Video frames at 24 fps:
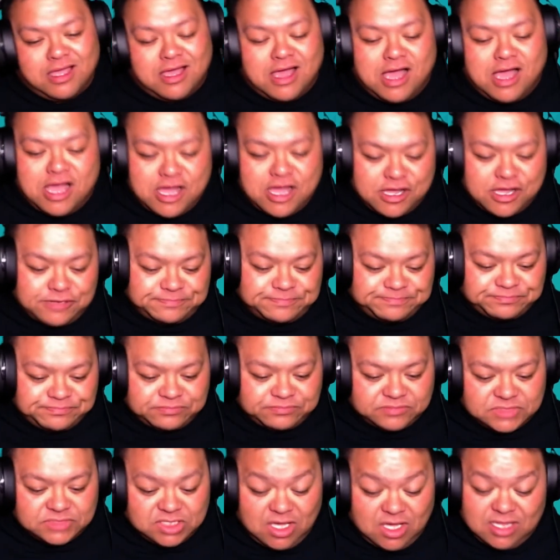So
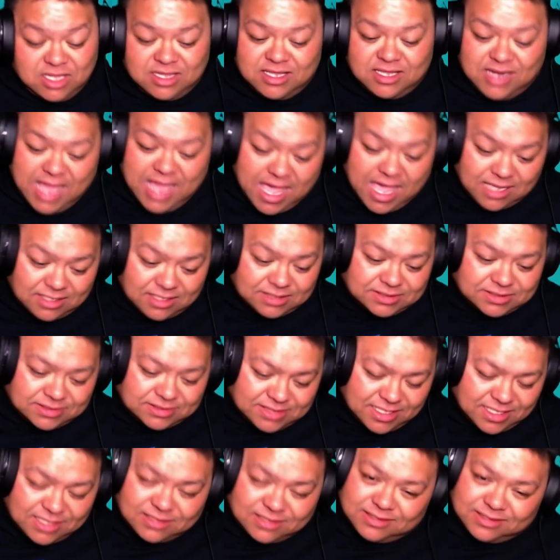other than that, let's
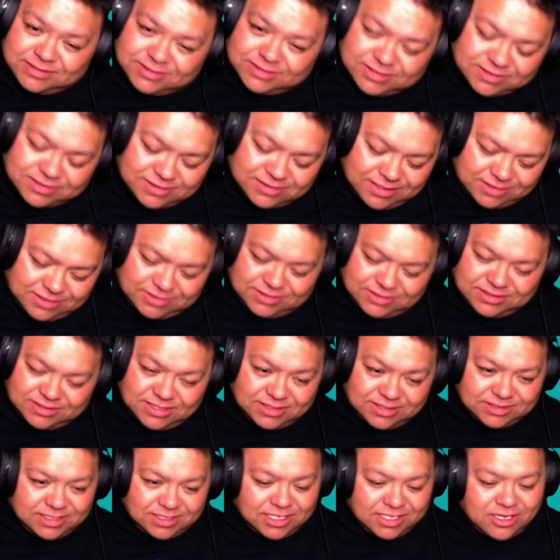get
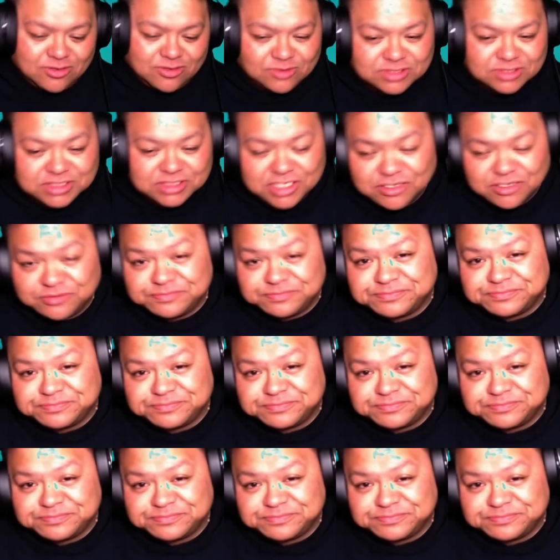on with the show.